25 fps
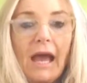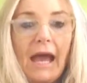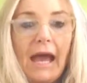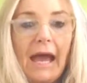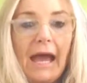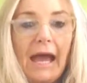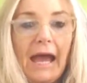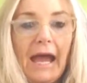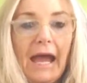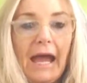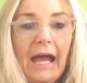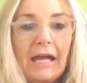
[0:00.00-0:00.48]

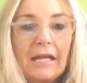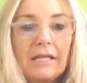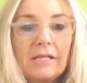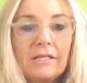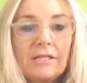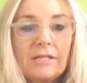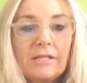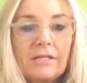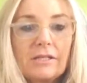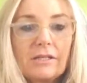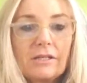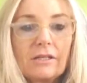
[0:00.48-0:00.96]

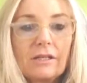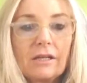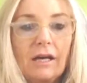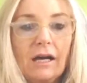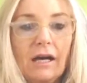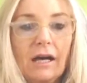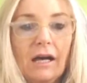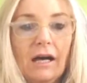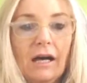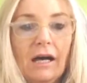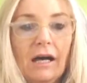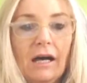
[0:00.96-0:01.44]
and
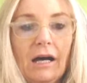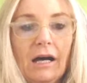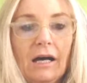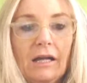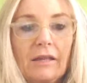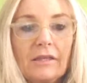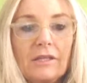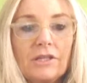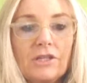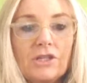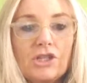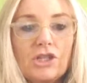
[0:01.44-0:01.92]

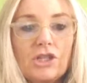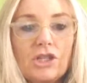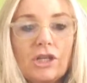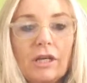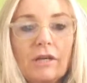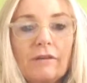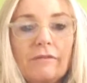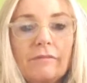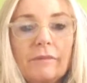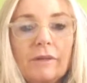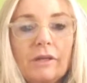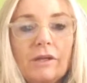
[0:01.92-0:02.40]
the
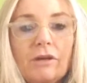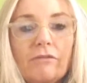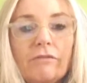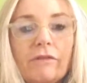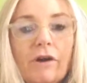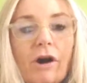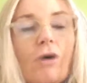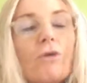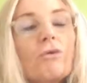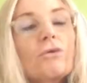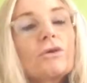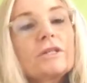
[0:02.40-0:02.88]
achievement of
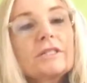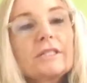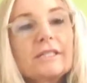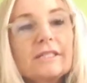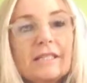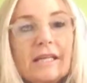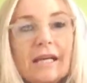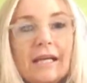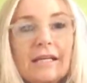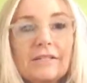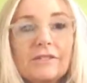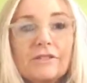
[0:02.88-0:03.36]
altered
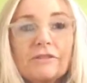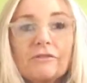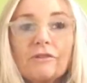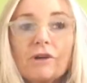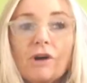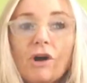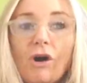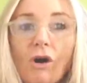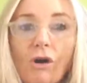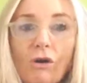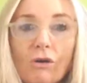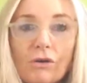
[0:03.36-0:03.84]
states of
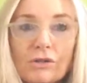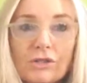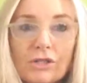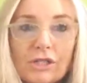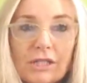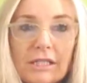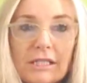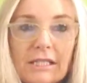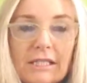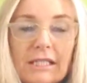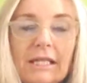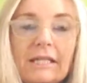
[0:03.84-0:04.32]

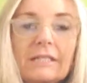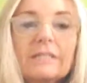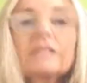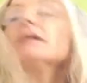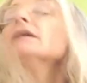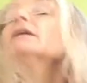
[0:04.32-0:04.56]
consciousness.